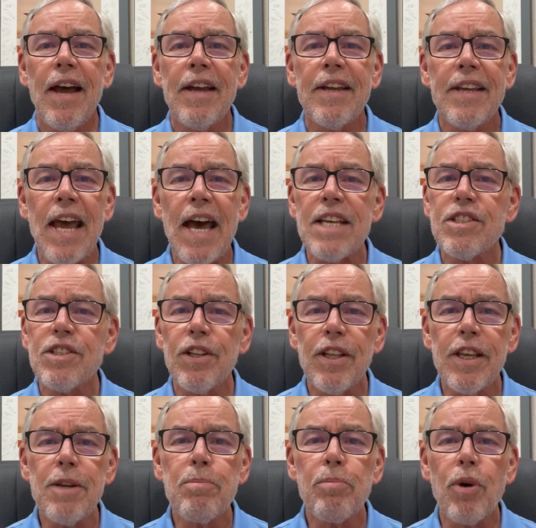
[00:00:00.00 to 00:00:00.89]

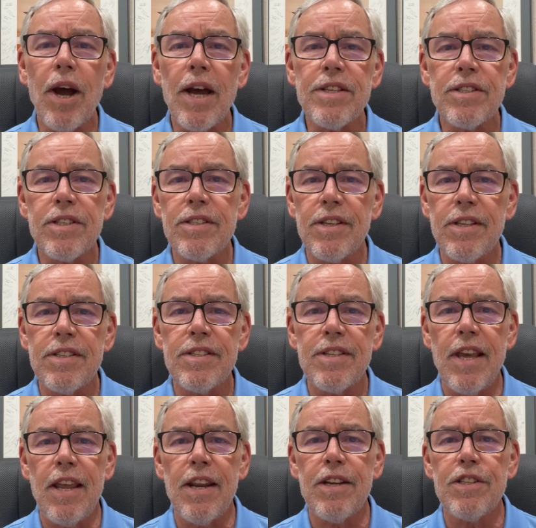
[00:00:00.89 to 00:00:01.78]
Gasoline prices in
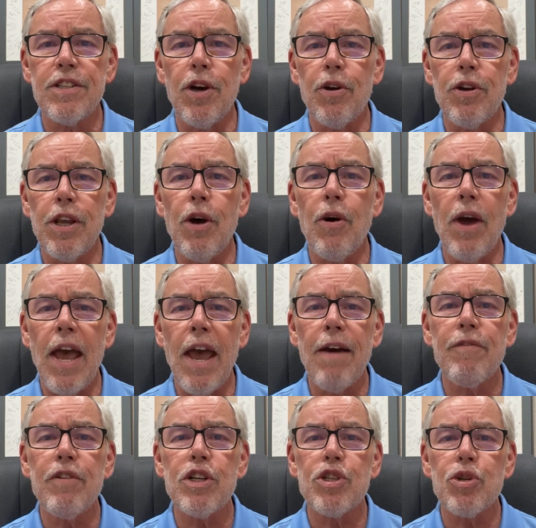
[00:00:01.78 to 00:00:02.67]
San Antonio
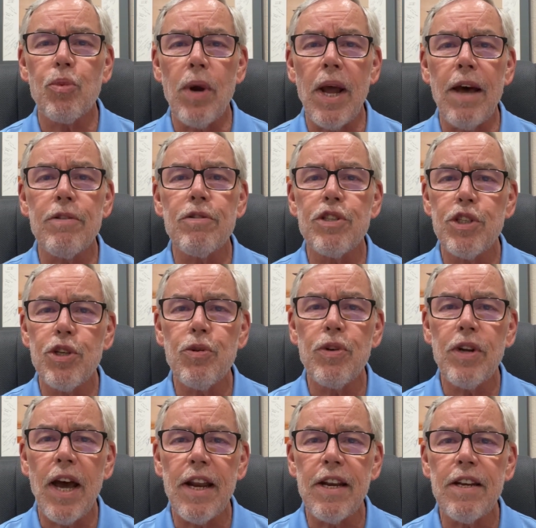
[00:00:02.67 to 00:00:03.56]
average around two
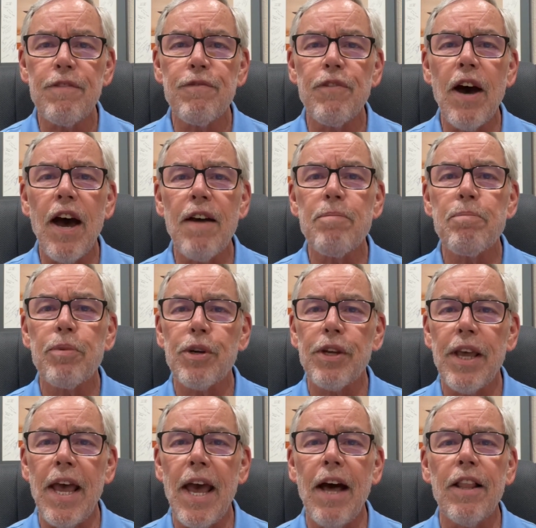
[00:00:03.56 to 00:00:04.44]
ninety-five per
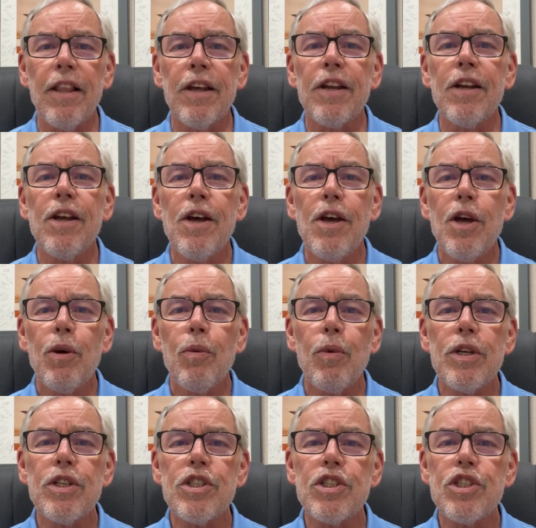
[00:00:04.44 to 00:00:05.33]
gallon,
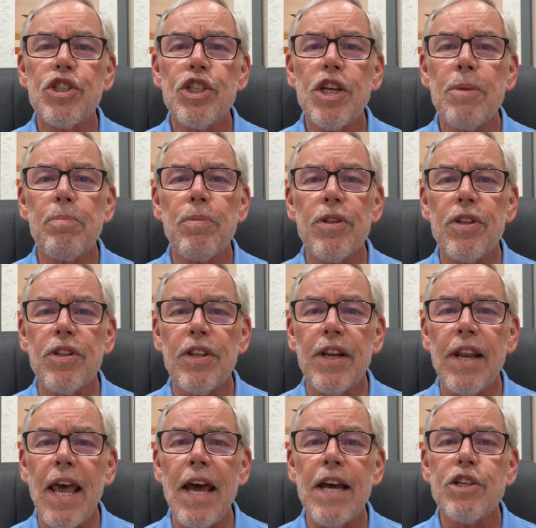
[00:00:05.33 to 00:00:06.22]
which is cheaper than
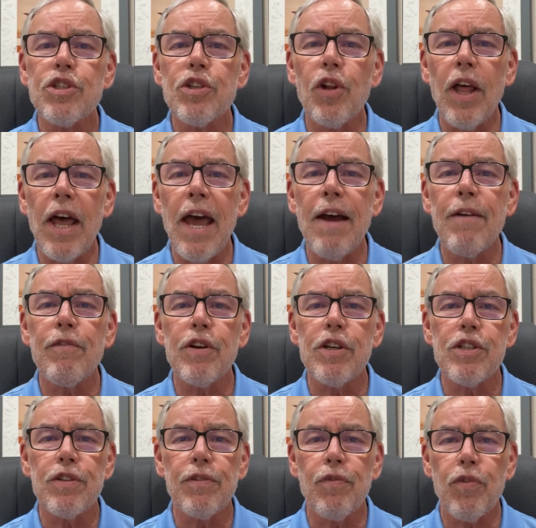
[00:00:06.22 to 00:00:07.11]
the national
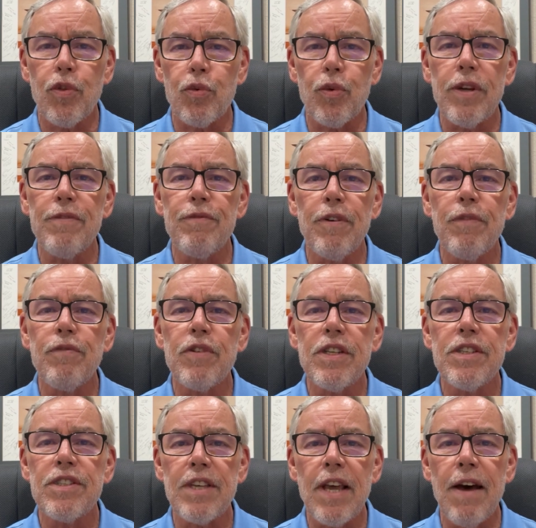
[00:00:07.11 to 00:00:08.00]
average of three
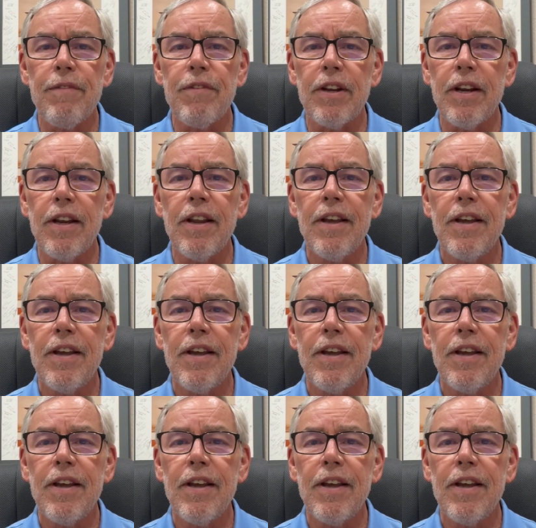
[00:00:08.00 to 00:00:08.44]
fifty-seven.